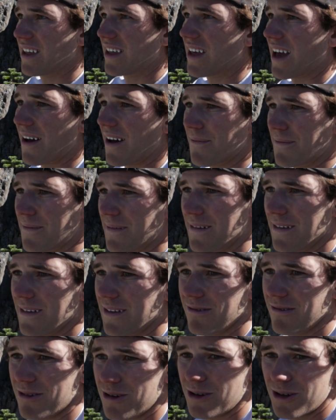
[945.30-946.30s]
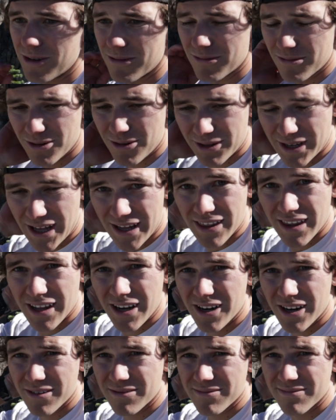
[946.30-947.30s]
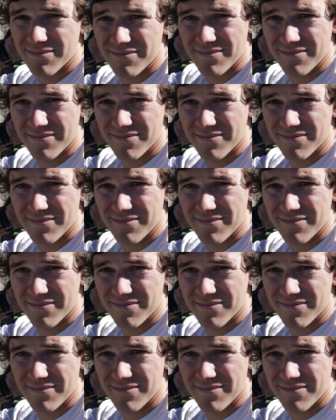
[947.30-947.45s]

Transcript: yeah, well, we're getting there.